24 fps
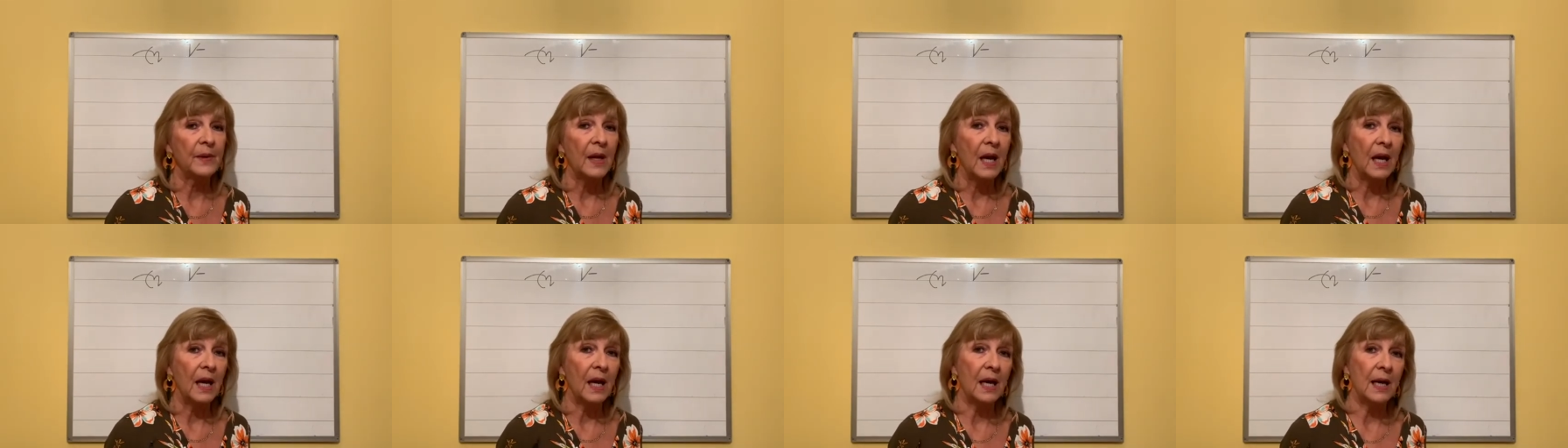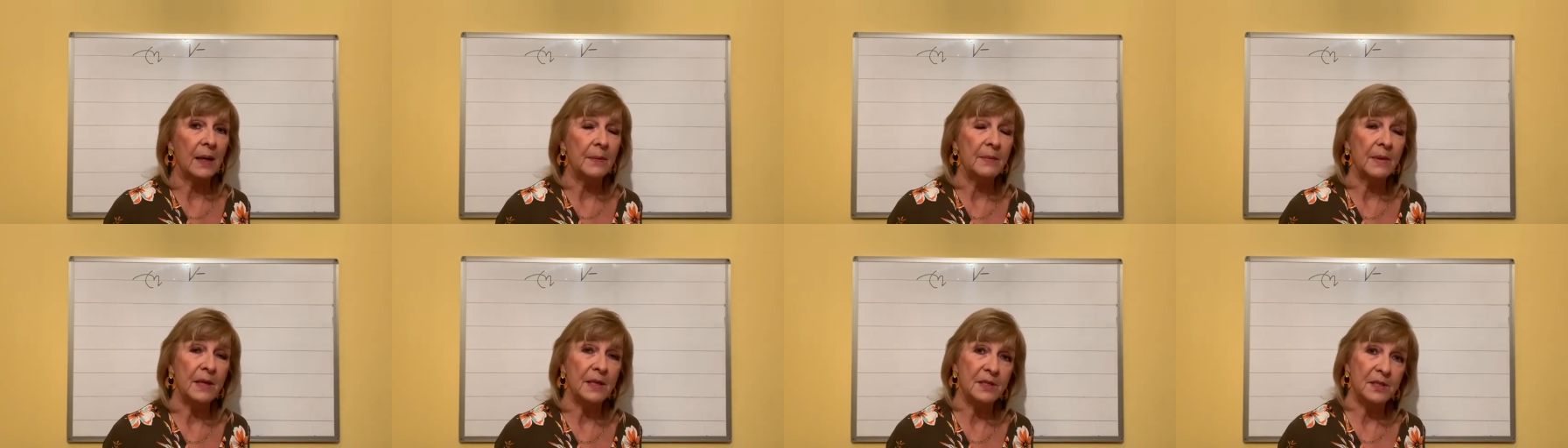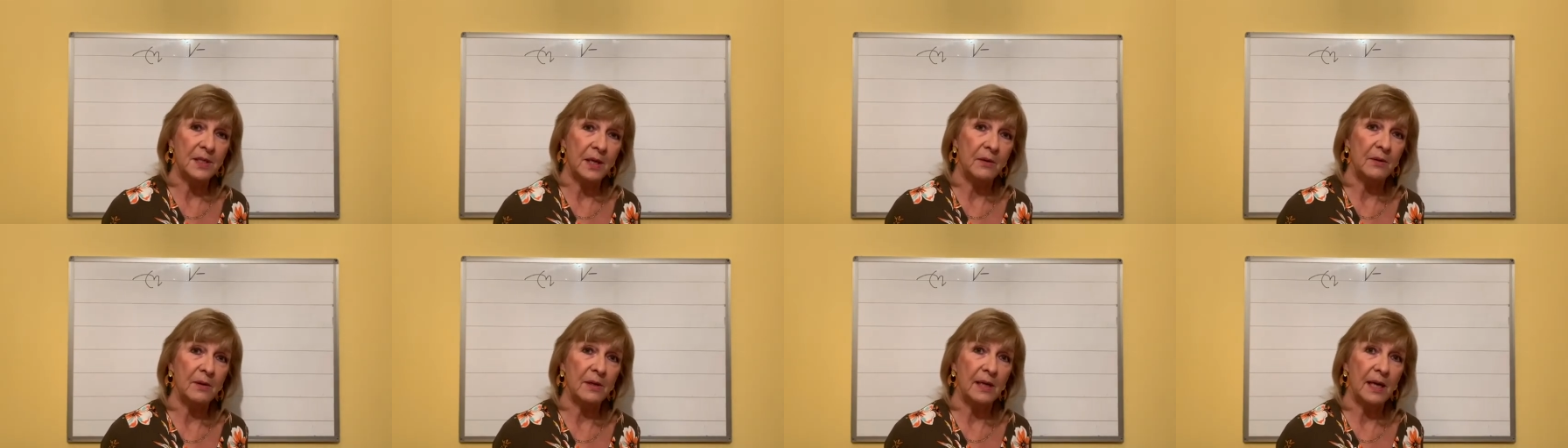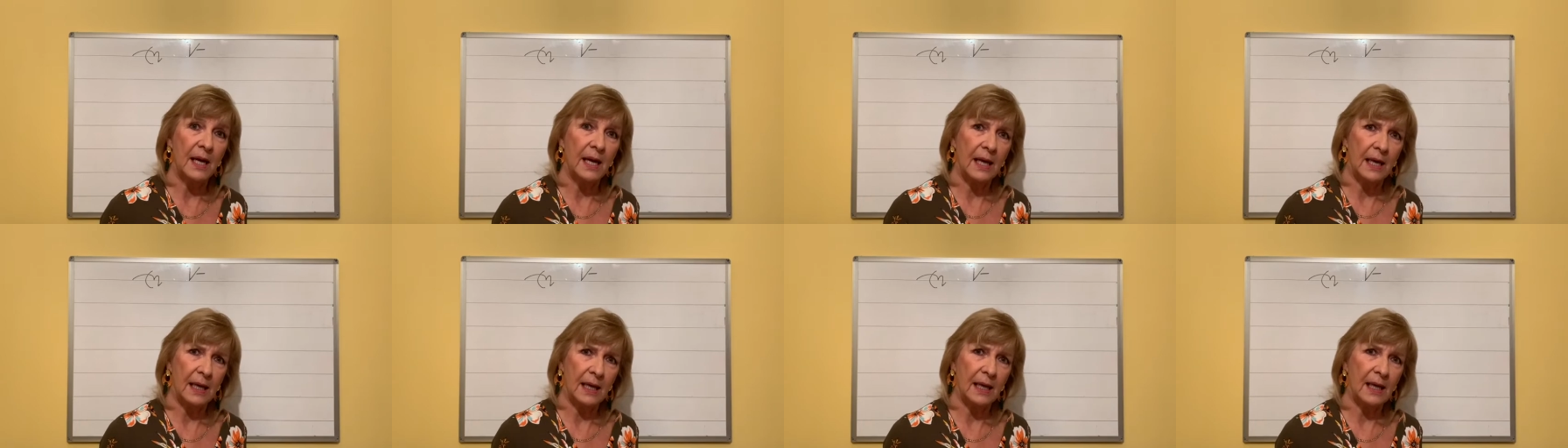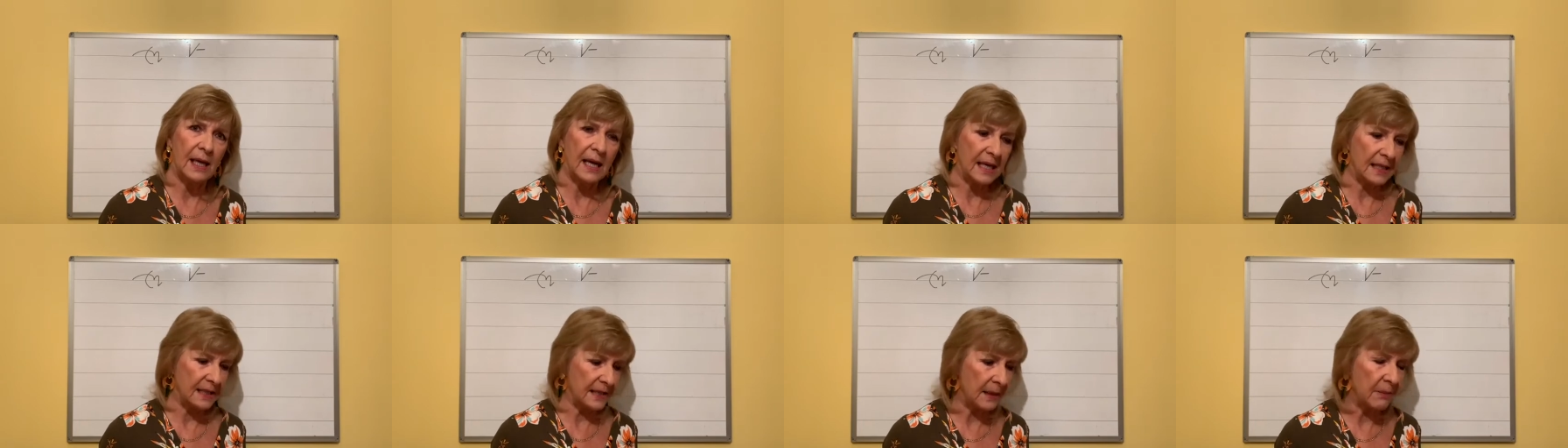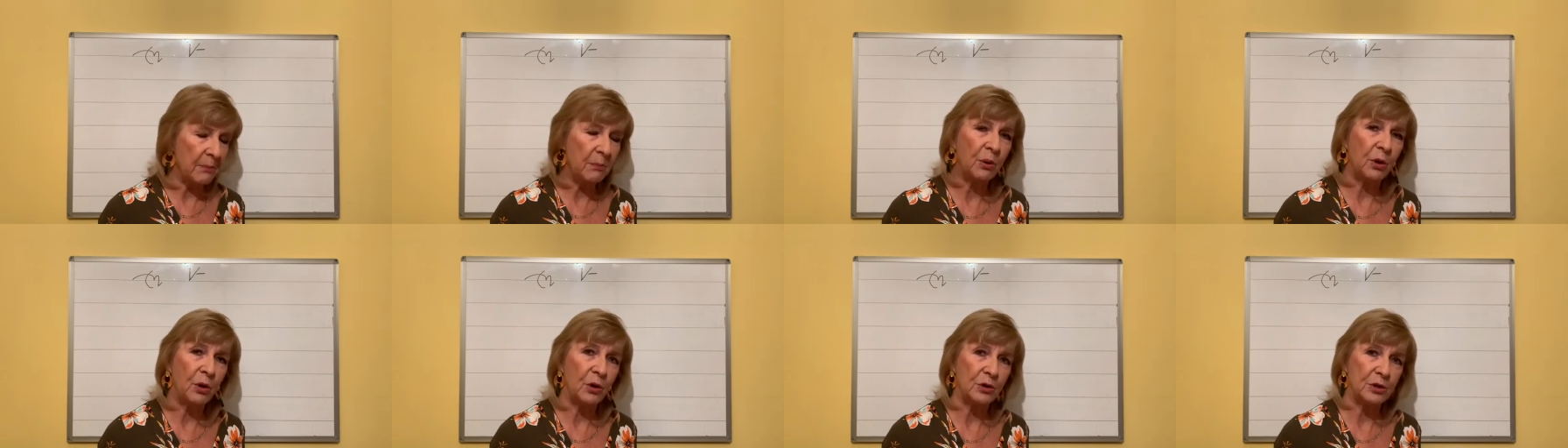And so it's
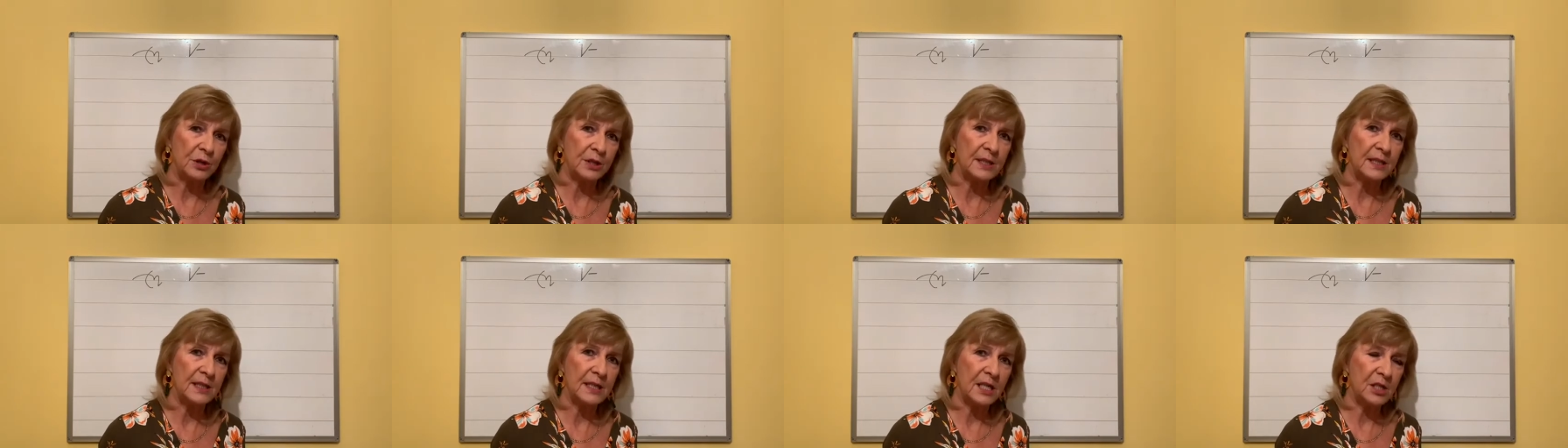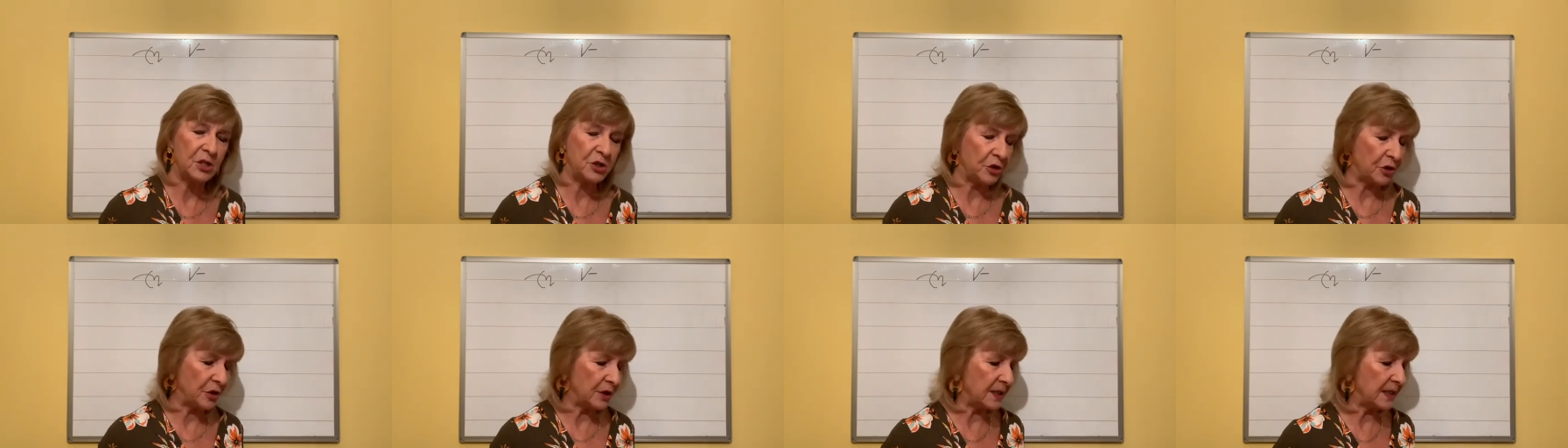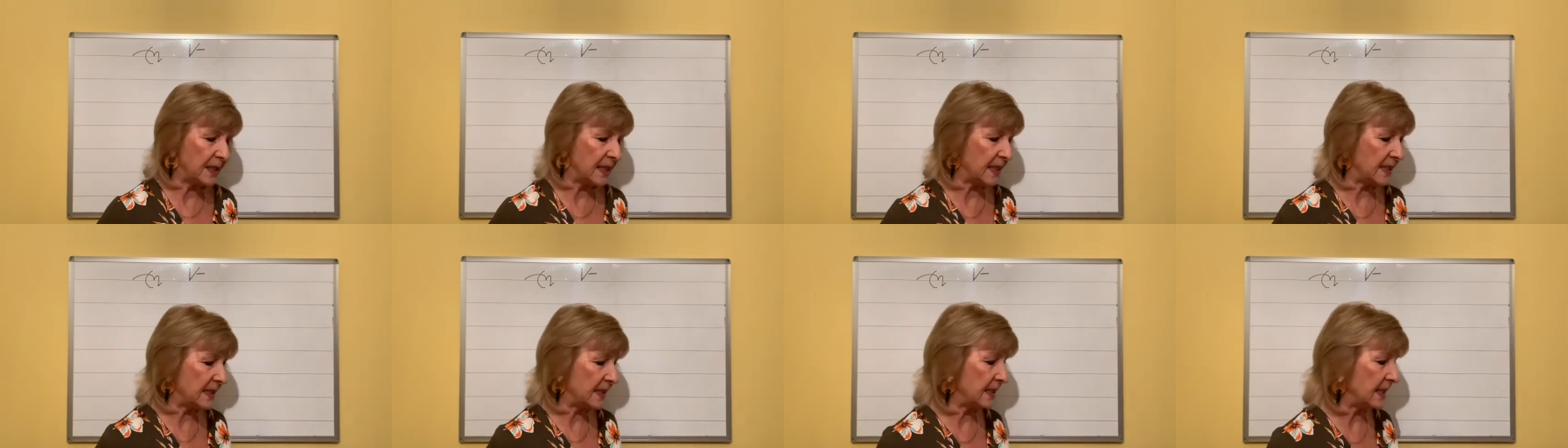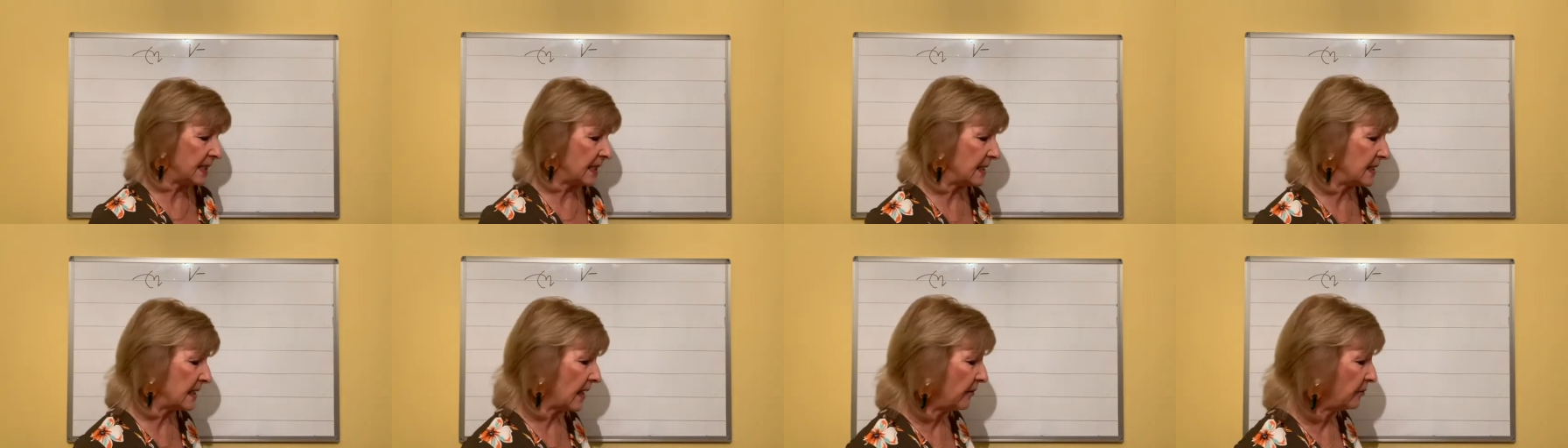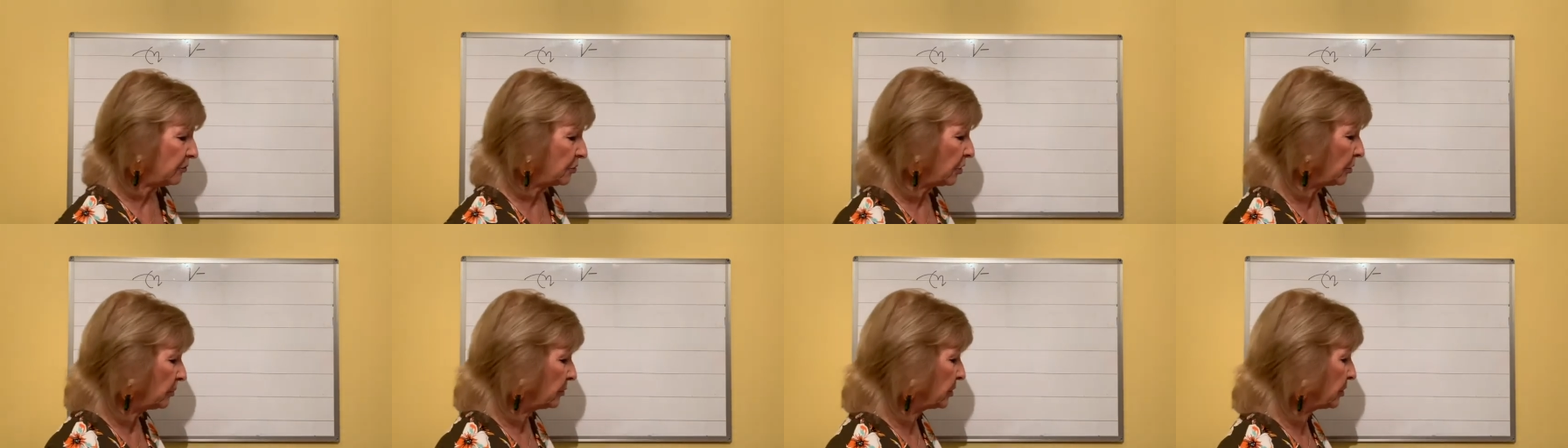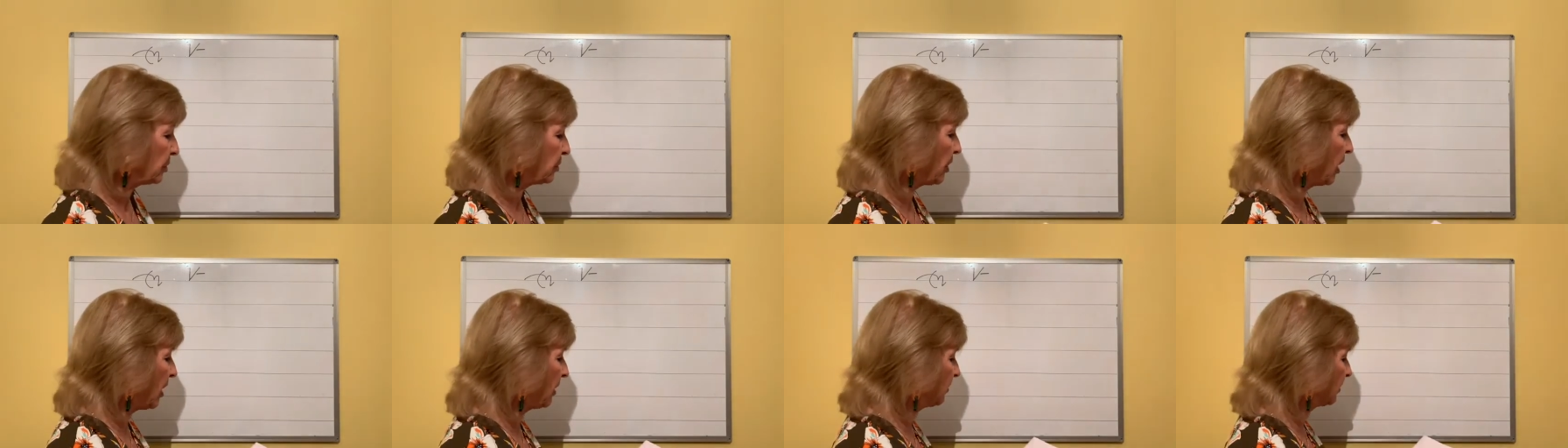important to disjoin T's and D's after
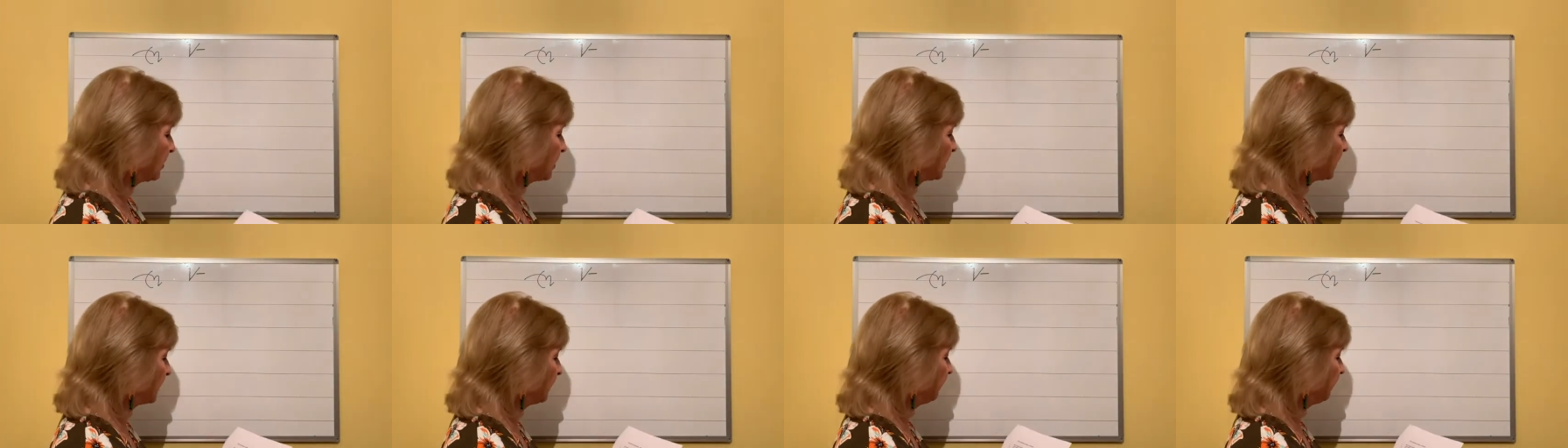upstrokes.